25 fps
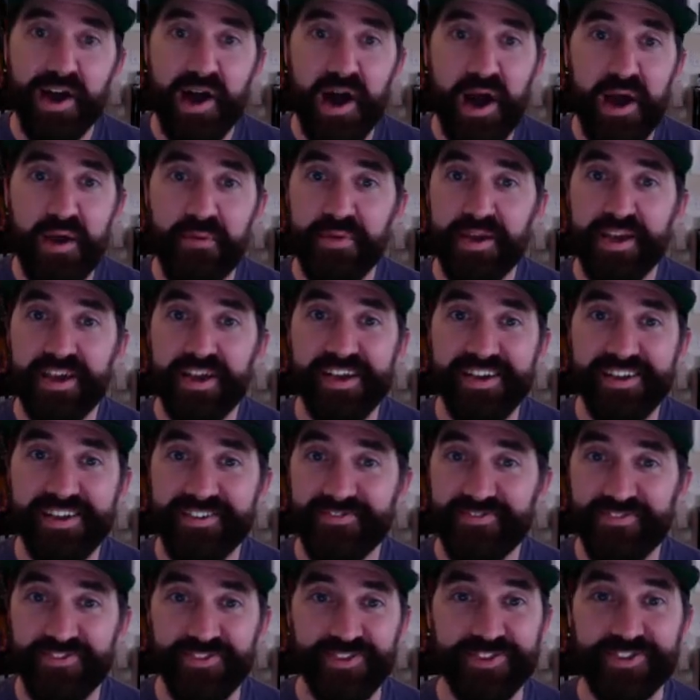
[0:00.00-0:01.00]
I'm
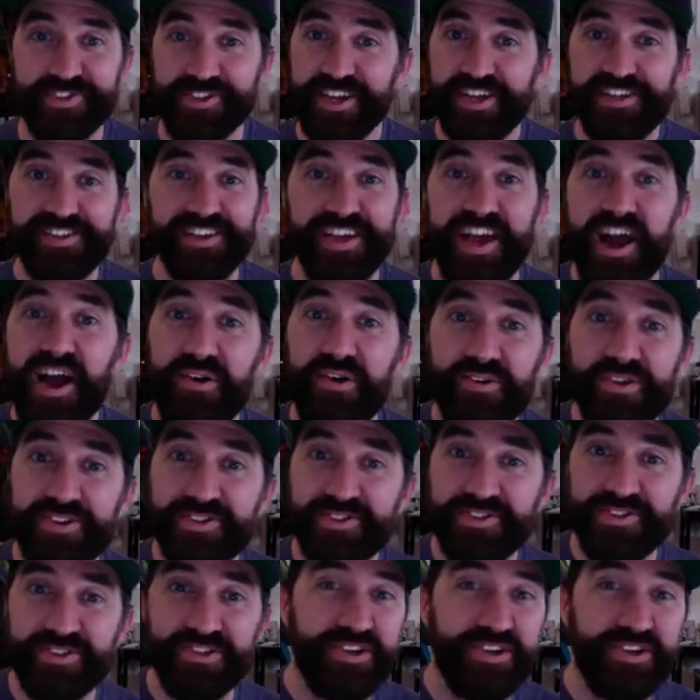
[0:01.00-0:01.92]
in for 6 hours,